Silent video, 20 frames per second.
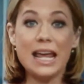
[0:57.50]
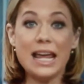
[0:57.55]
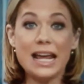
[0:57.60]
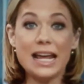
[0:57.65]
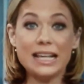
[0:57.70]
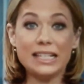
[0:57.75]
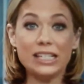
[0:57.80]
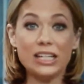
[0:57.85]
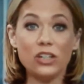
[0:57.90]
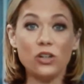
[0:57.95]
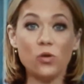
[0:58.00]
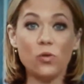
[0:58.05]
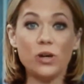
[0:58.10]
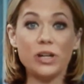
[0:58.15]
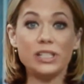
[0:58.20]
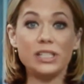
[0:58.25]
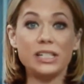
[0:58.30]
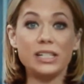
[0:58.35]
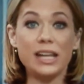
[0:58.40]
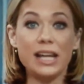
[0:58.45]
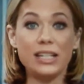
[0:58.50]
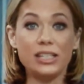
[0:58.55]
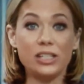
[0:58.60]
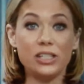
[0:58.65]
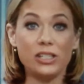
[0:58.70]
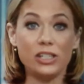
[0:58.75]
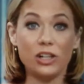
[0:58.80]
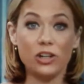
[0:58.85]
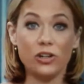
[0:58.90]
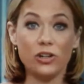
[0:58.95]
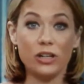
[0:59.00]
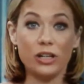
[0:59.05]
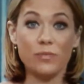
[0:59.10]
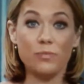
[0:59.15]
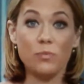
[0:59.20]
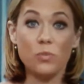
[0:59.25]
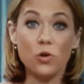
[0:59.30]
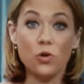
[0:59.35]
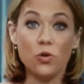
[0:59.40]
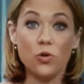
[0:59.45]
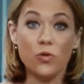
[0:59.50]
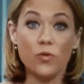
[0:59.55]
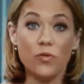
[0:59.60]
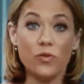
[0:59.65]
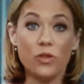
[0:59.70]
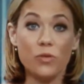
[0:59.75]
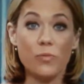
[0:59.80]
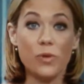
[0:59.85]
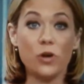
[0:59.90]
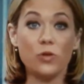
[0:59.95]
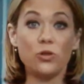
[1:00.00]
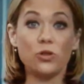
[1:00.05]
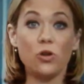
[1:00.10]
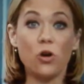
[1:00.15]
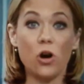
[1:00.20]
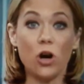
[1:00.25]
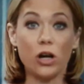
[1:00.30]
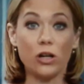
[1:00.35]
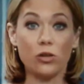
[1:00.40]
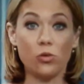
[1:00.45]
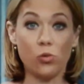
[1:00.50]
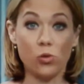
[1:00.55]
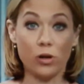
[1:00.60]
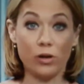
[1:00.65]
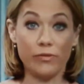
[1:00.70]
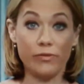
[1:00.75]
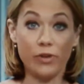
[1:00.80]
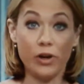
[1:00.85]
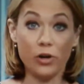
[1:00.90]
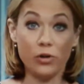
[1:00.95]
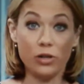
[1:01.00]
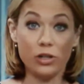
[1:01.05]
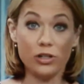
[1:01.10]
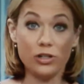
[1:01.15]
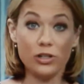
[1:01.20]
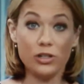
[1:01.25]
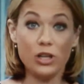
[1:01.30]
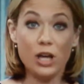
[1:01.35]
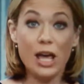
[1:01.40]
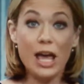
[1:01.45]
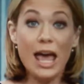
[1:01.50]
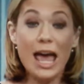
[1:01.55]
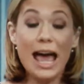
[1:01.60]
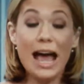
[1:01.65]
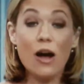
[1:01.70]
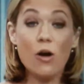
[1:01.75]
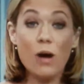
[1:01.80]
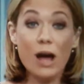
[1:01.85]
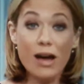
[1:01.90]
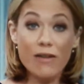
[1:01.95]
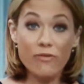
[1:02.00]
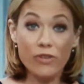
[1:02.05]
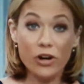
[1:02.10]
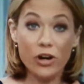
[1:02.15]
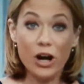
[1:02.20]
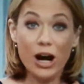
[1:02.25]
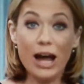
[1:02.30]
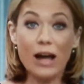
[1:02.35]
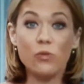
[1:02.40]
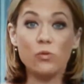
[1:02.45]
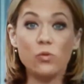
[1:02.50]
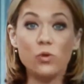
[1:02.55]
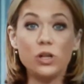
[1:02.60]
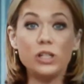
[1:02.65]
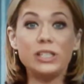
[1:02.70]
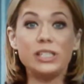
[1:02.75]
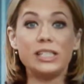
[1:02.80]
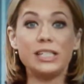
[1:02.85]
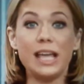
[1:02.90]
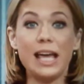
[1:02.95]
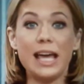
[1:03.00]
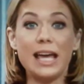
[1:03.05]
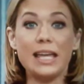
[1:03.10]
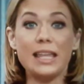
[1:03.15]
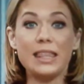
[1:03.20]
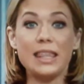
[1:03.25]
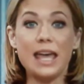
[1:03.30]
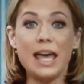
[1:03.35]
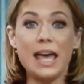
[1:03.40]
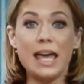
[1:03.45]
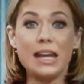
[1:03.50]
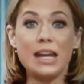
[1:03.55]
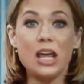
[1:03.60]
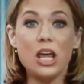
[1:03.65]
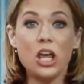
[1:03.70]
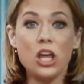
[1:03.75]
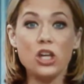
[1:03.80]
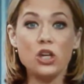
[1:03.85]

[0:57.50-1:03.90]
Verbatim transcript: isn't going to necessarily move the most hardcore voters. However, I would say that